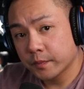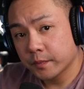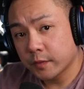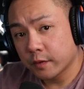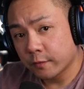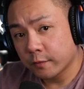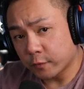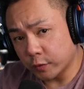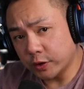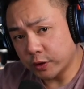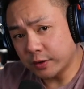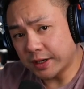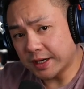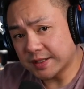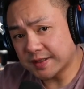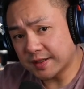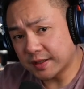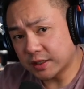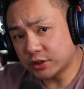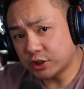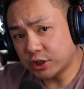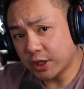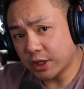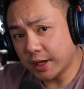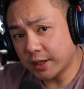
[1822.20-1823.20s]
for you guys in the
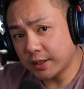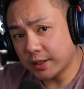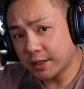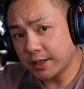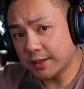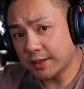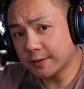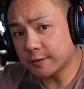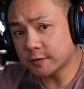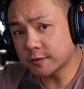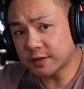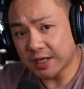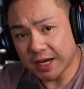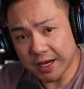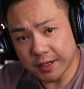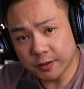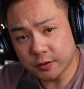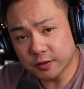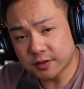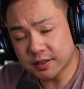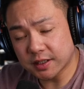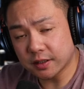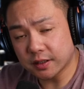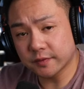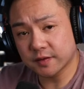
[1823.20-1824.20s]
chat, entertain
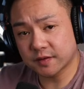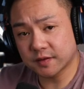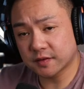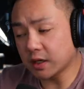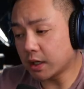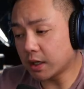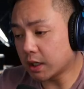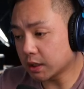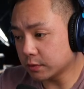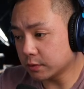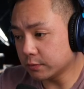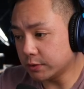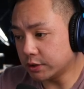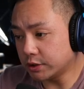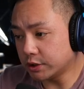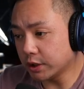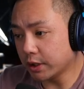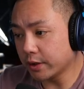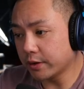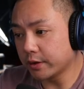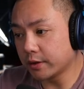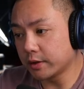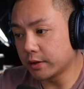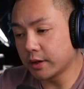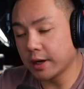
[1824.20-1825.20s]
yourselves, talk to each
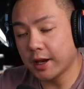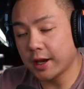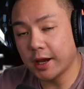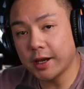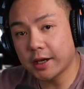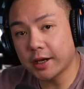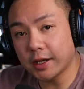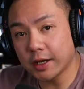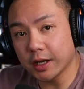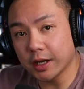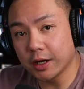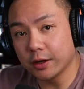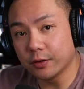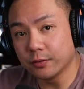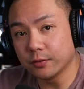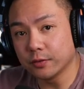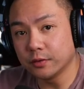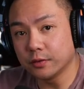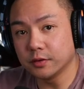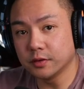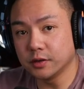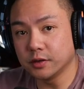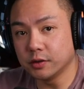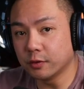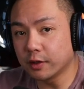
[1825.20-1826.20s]
other, hang out,
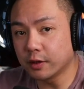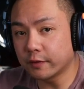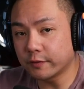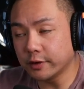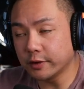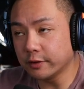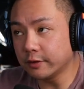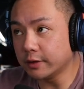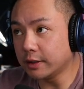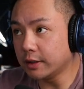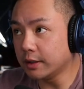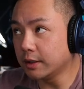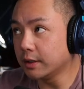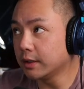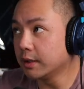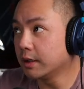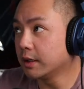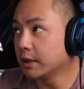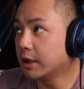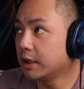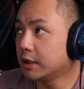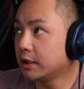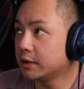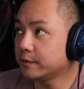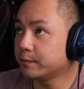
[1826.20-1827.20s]
do whatever you need.
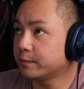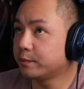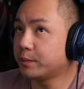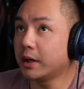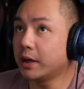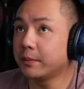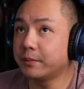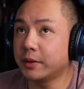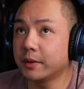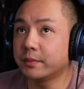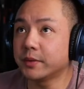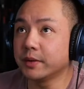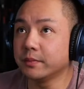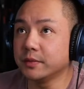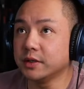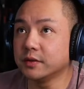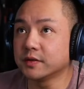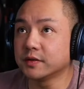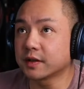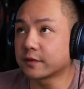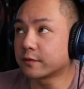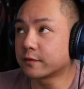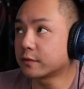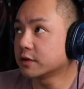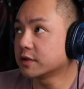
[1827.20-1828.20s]
I'll bump up the
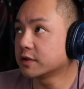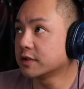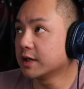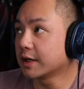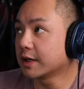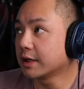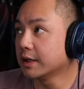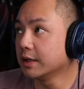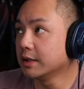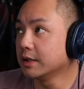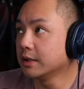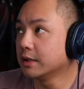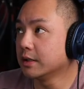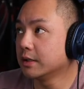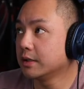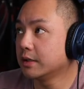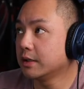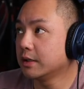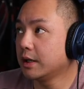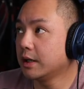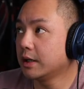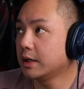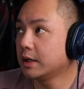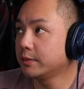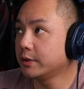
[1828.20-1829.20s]
music for a second
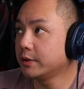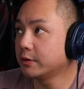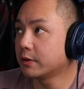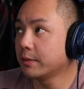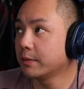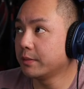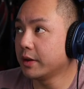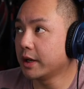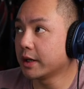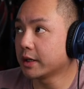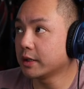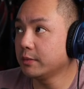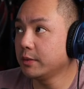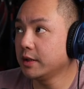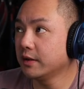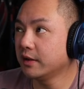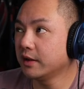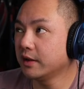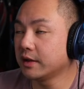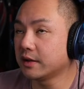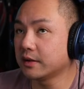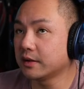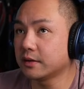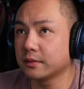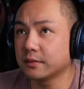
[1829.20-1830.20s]
and I'll be right back. Give me
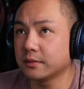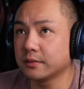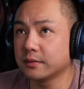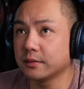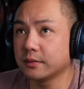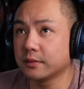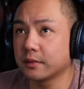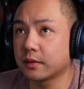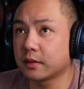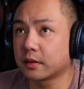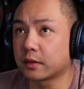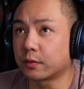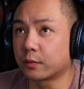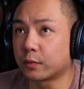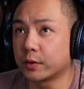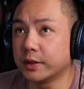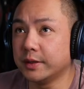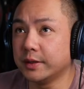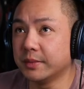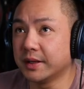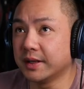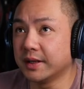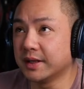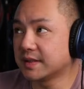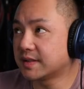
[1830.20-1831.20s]
like three
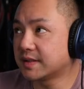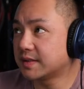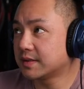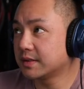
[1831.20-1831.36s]
minutes.